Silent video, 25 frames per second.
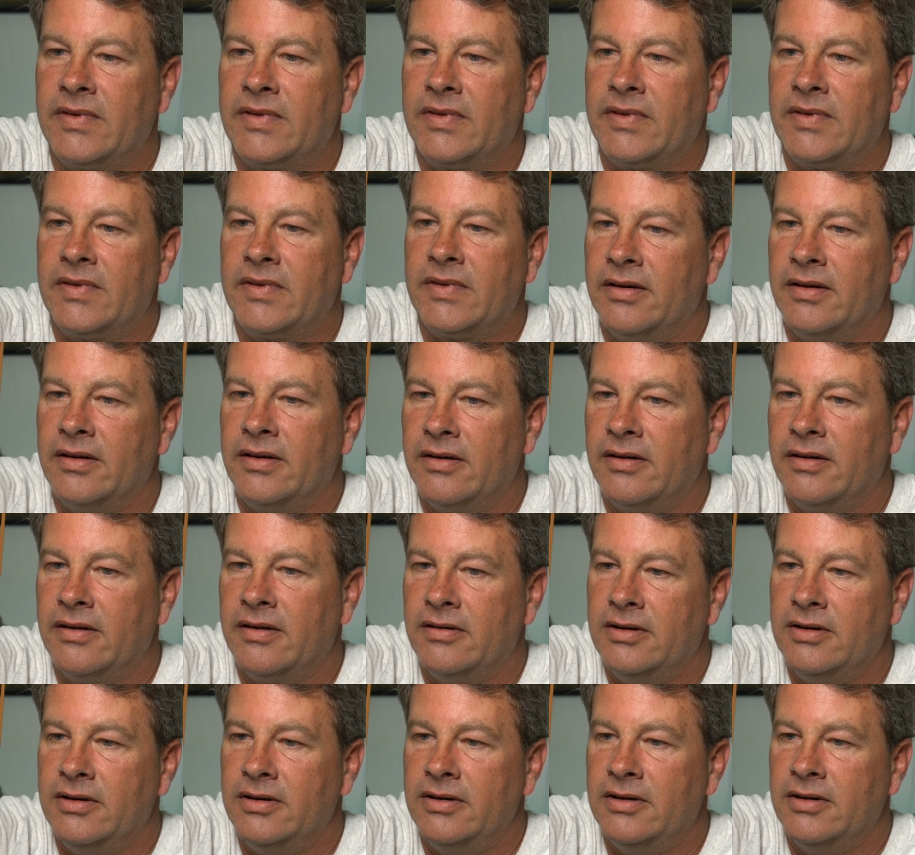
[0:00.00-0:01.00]
It's actually
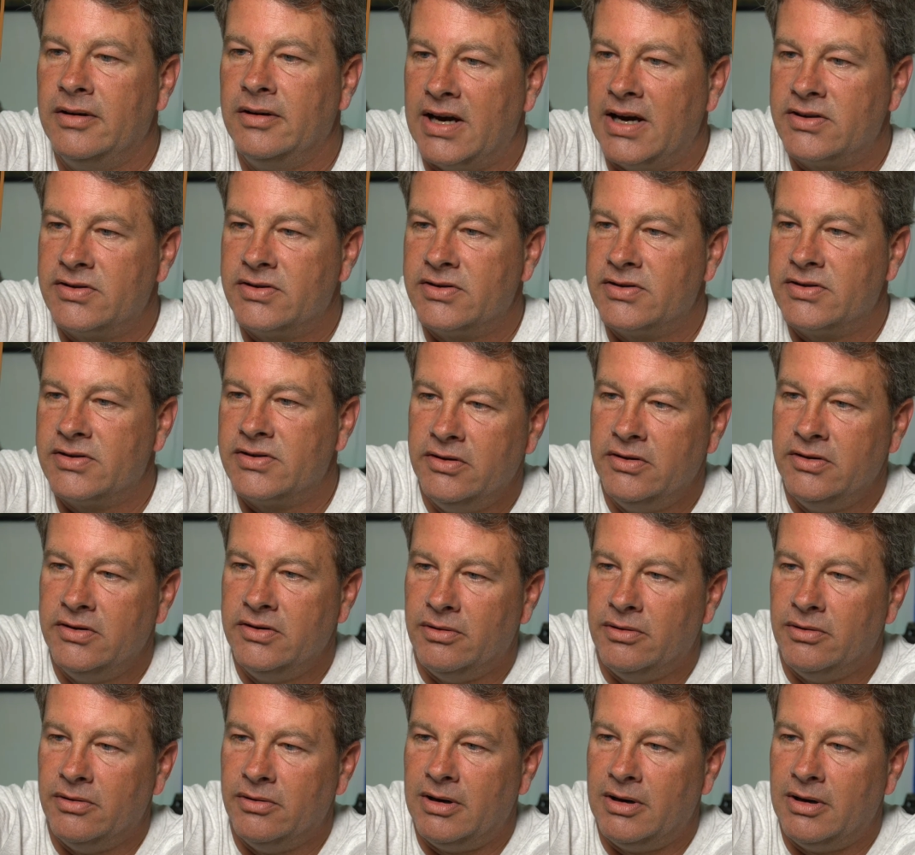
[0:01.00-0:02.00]
going to do it while we're
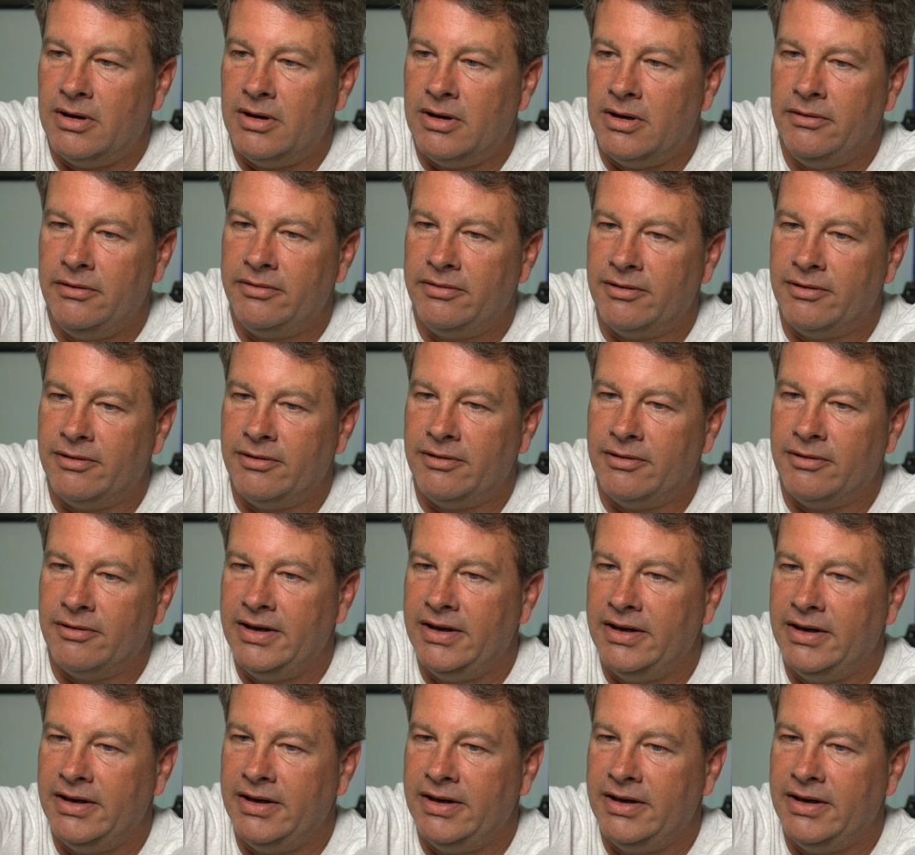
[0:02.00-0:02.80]
live right here.